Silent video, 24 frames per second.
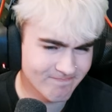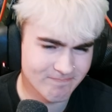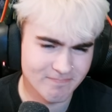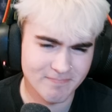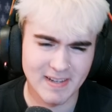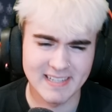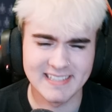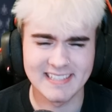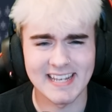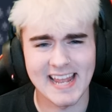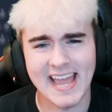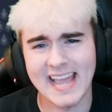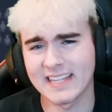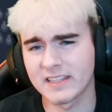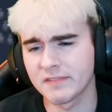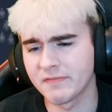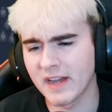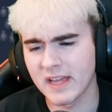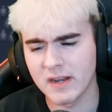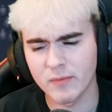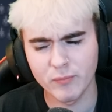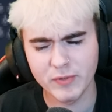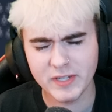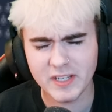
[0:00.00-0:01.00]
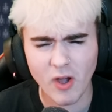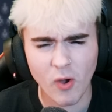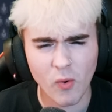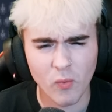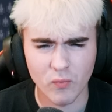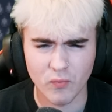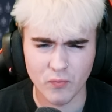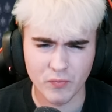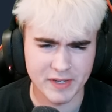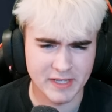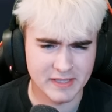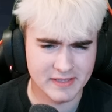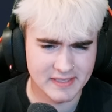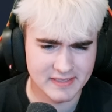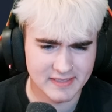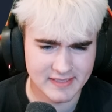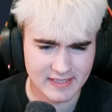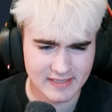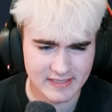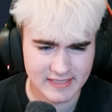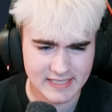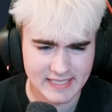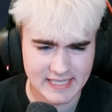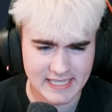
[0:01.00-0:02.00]
It's an active item. We don't
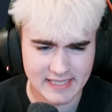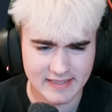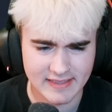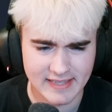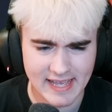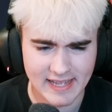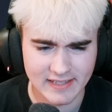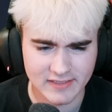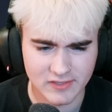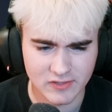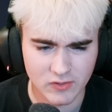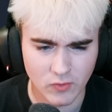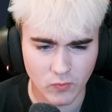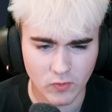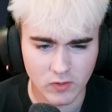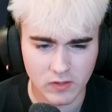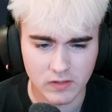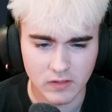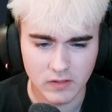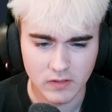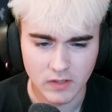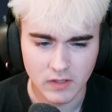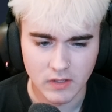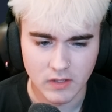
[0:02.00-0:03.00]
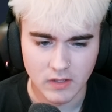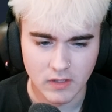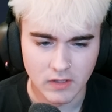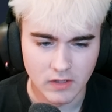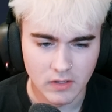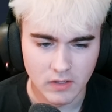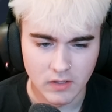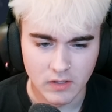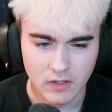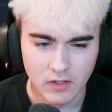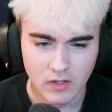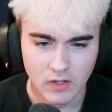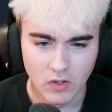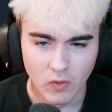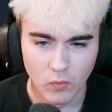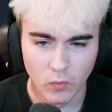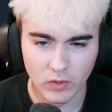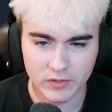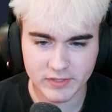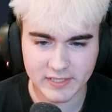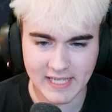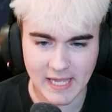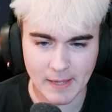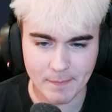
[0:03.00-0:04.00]
realistically need that, so
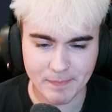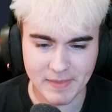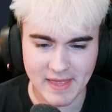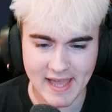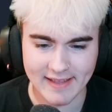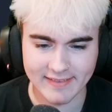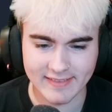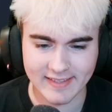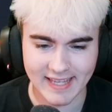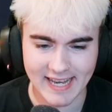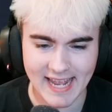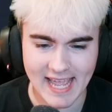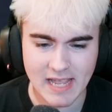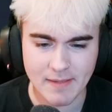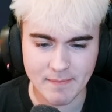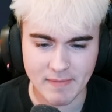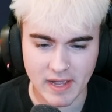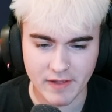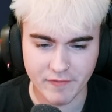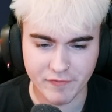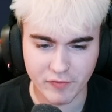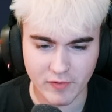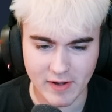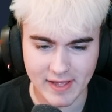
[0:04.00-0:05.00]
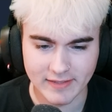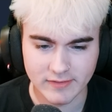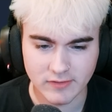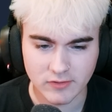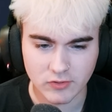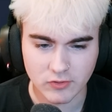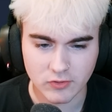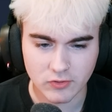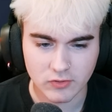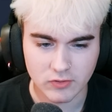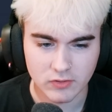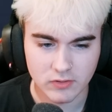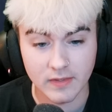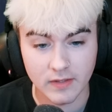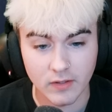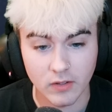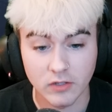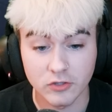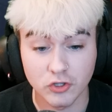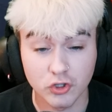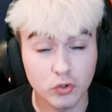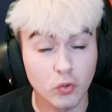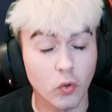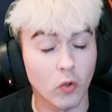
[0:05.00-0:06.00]
we'll skip that today, my friends.
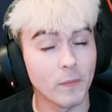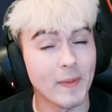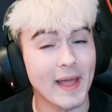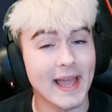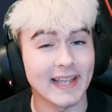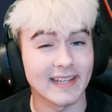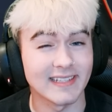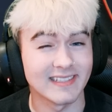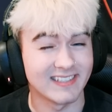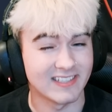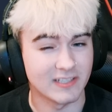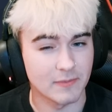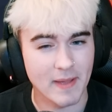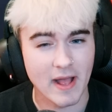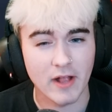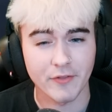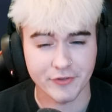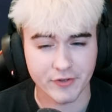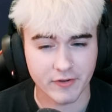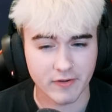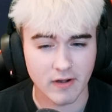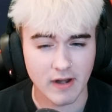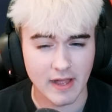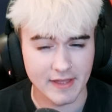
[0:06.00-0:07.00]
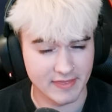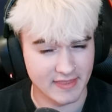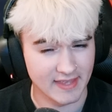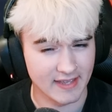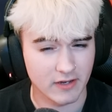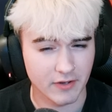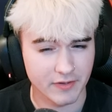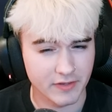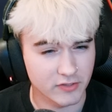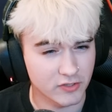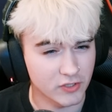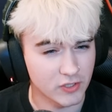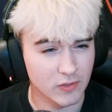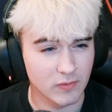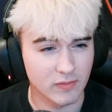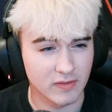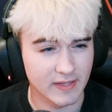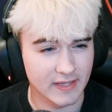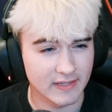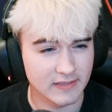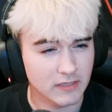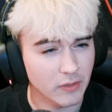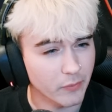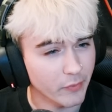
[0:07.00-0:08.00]
School bag and smelter, I think, are the 2
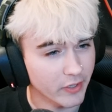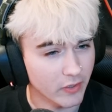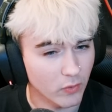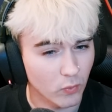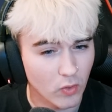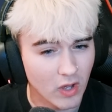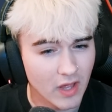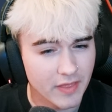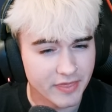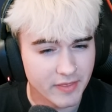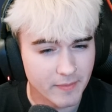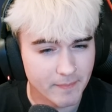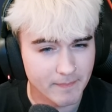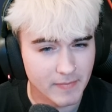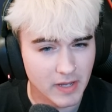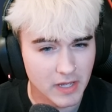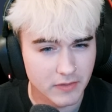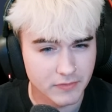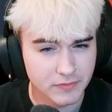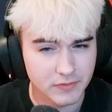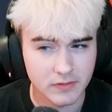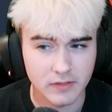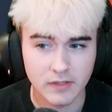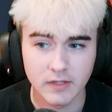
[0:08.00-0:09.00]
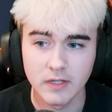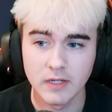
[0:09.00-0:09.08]
things that we're gonna want the most.